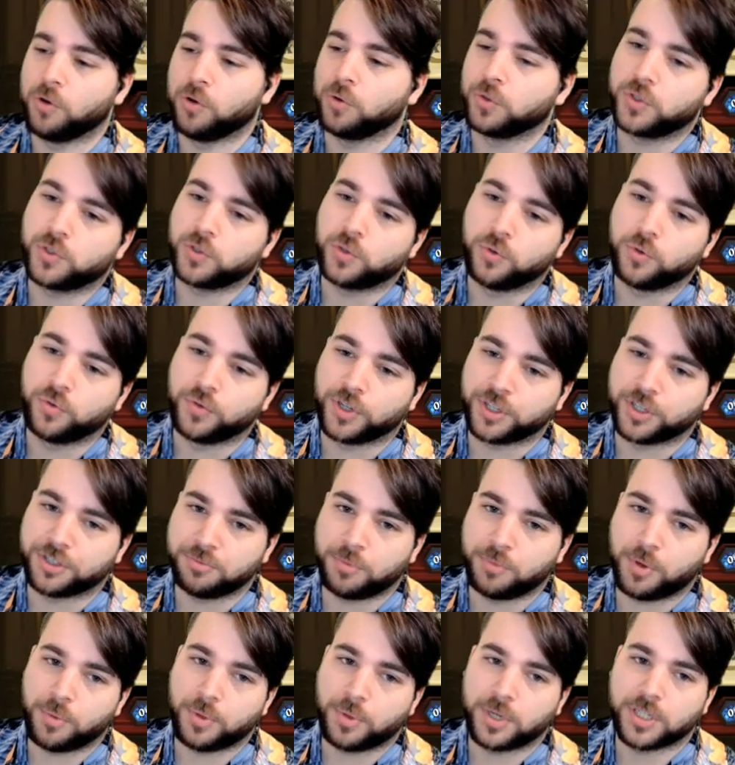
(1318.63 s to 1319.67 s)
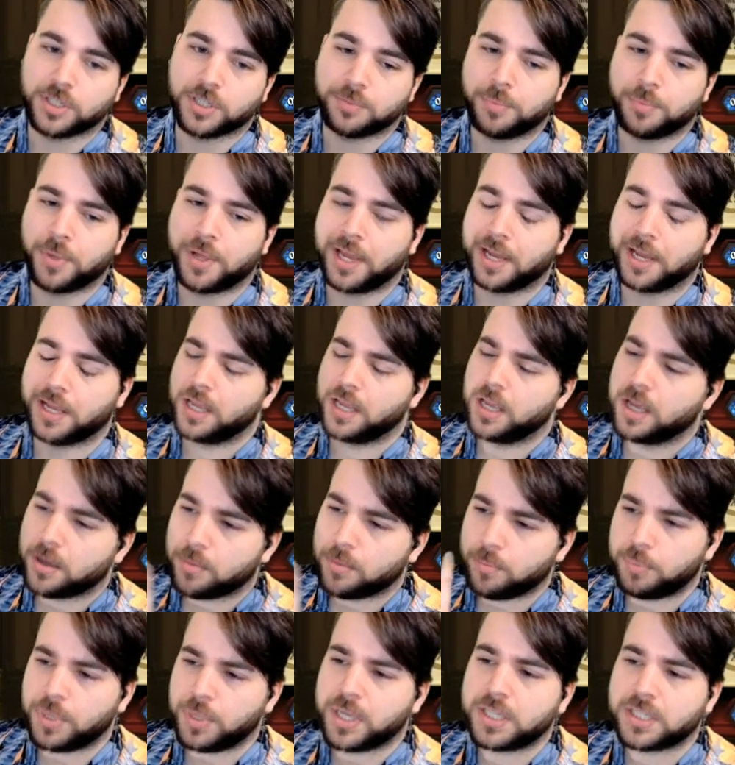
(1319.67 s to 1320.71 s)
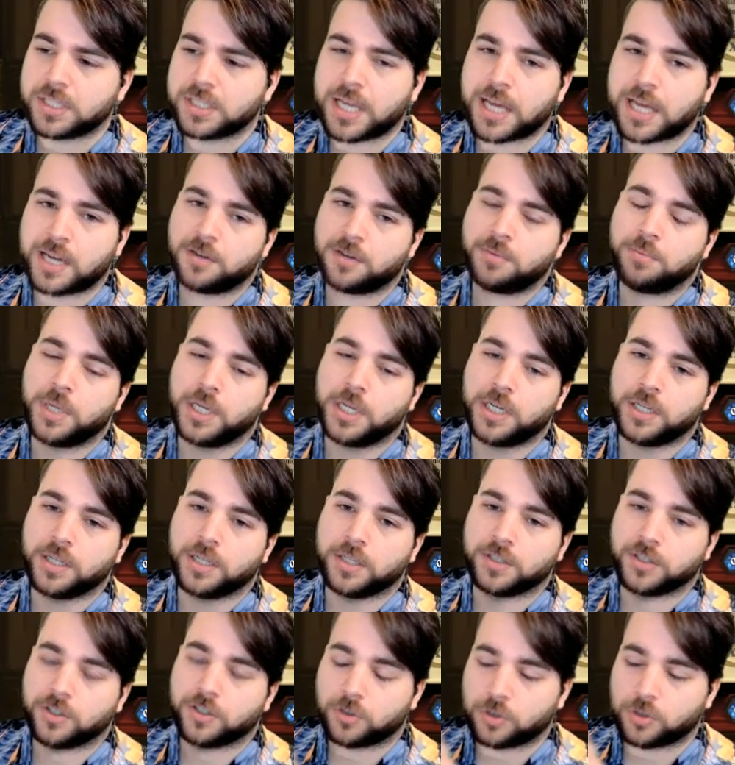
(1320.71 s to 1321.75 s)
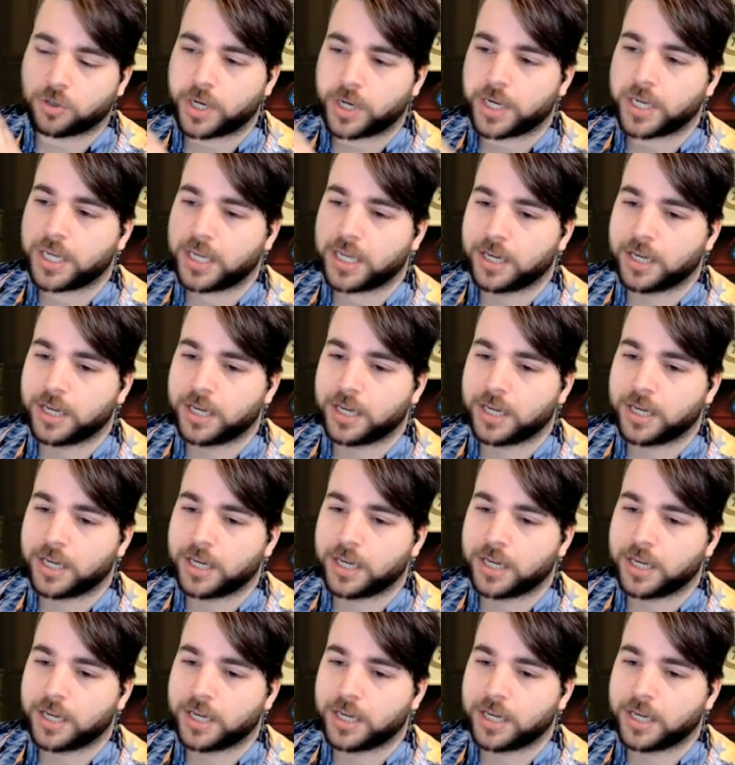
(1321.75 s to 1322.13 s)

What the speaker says: old school version where we're just playing big statted minions, trying to get